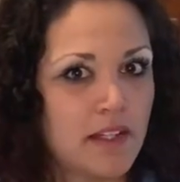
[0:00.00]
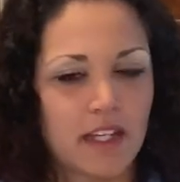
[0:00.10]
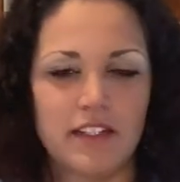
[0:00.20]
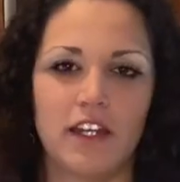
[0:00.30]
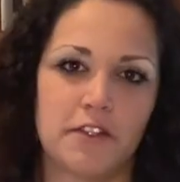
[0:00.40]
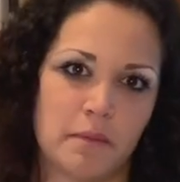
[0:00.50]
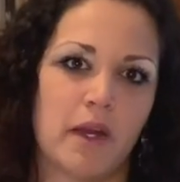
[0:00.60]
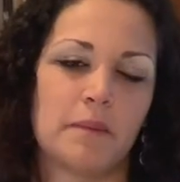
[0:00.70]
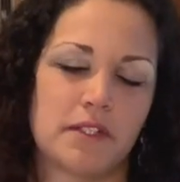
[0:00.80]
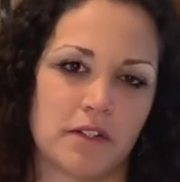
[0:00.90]
and the other
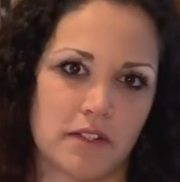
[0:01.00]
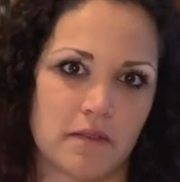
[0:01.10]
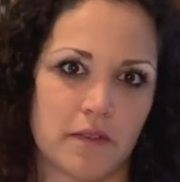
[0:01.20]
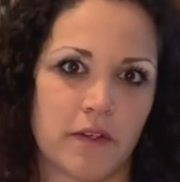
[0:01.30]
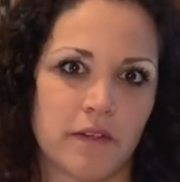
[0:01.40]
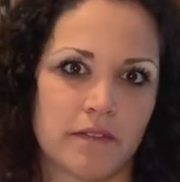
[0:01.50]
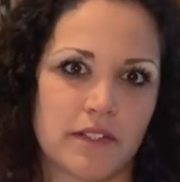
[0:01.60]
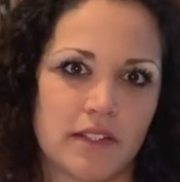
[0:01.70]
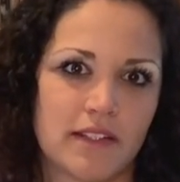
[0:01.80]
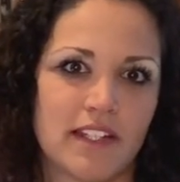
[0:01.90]
mobsters involved
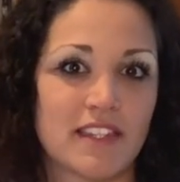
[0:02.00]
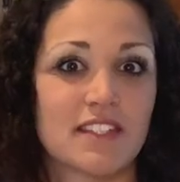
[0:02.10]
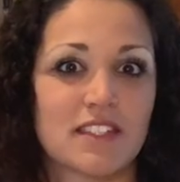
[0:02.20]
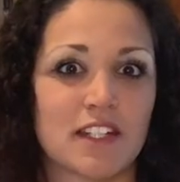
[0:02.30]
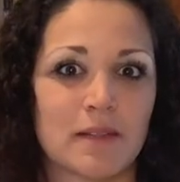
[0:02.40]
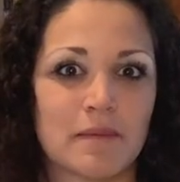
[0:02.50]
in this time.